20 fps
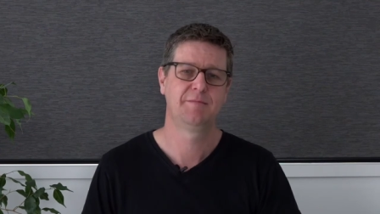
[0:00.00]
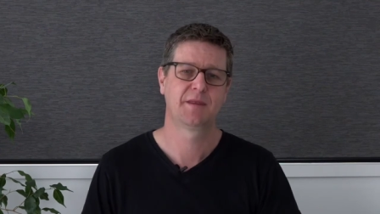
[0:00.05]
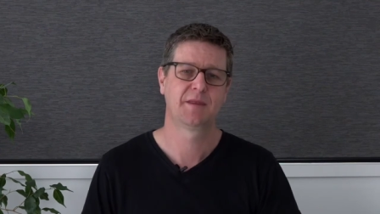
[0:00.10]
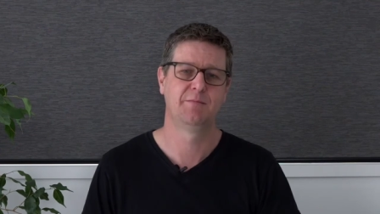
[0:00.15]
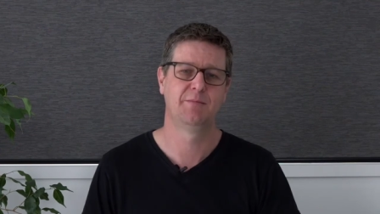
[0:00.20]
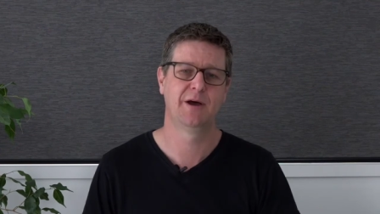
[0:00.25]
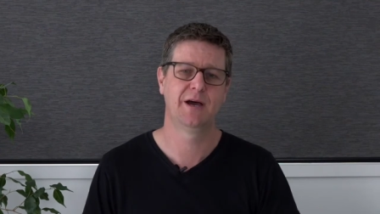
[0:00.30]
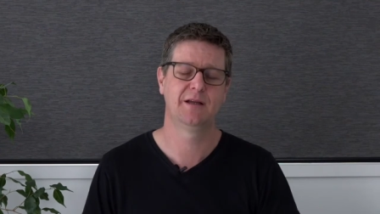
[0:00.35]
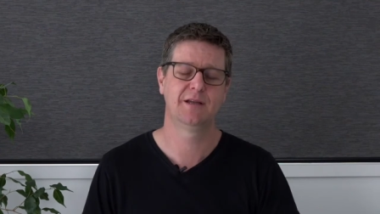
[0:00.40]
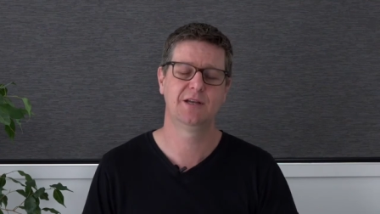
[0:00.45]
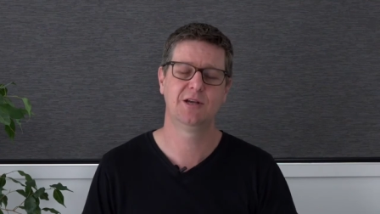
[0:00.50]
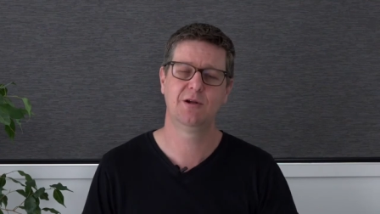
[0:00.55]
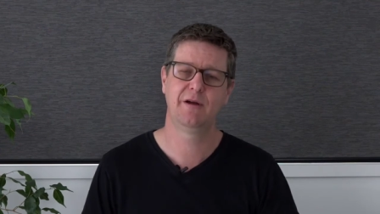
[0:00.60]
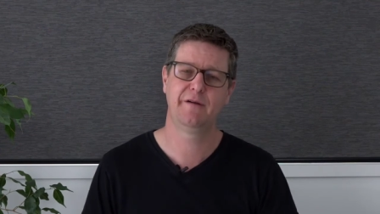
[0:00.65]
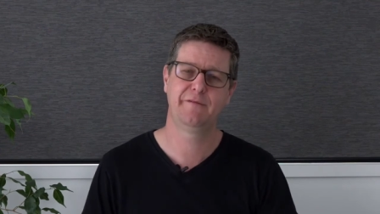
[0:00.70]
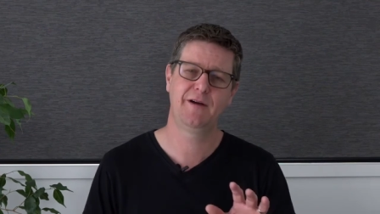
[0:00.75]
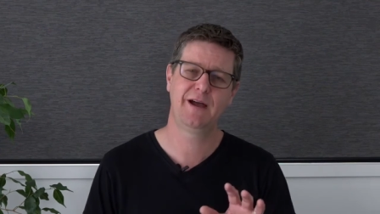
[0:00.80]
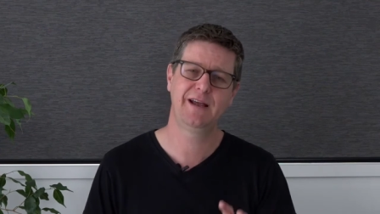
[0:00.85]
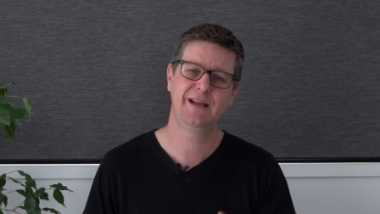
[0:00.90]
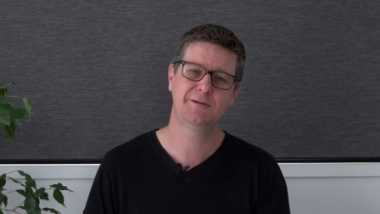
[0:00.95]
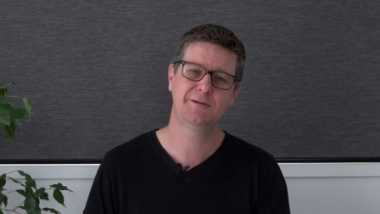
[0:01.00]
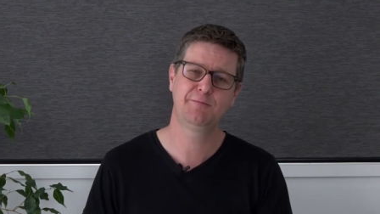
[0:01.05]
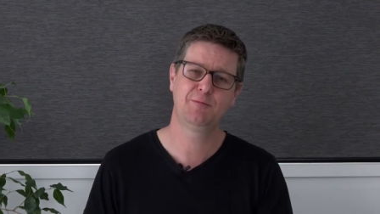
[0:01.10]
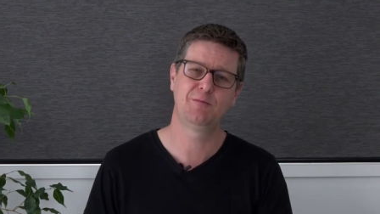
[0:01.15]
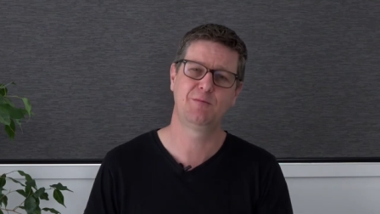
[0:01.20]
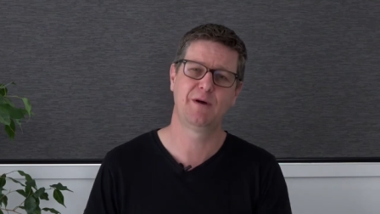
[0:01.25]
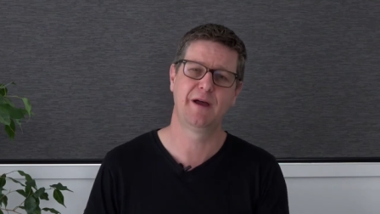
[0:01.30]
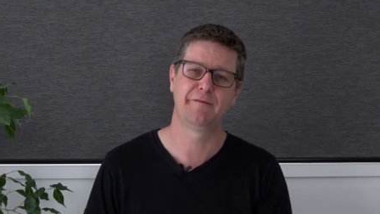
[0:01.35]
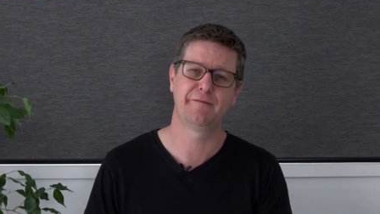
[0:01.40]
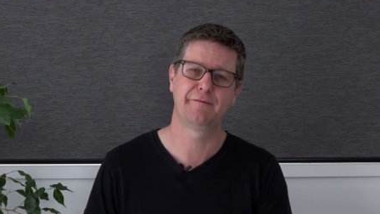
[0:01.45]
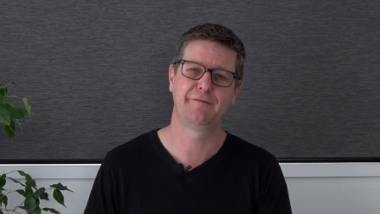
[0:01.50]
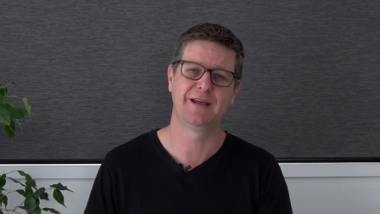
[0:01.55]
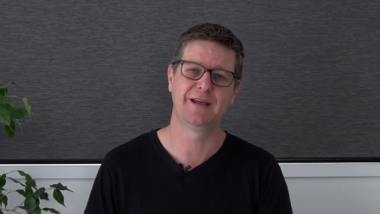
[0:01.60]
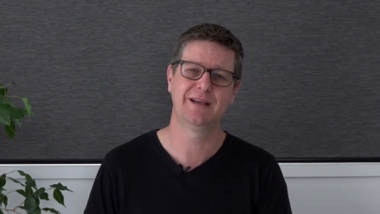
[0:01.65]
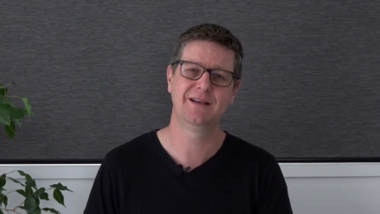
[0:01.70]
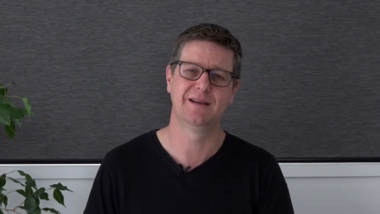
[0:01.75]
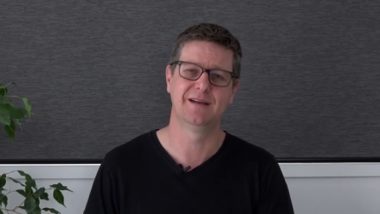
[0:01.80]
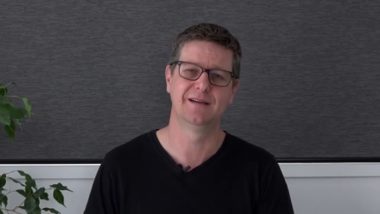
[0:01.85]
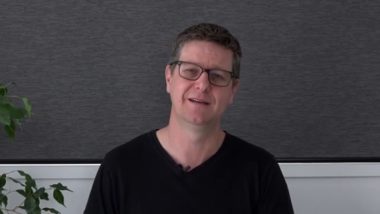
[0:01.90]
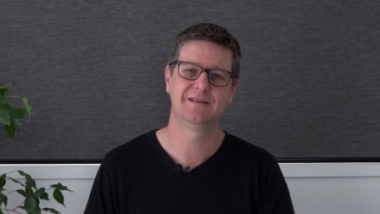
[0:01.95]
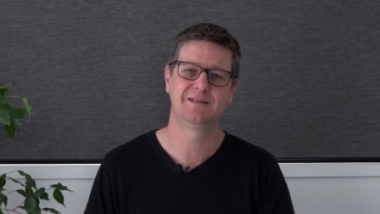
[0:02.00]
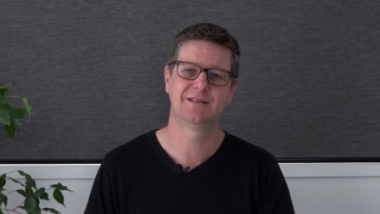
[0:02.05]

But, you know, if I had to put my finger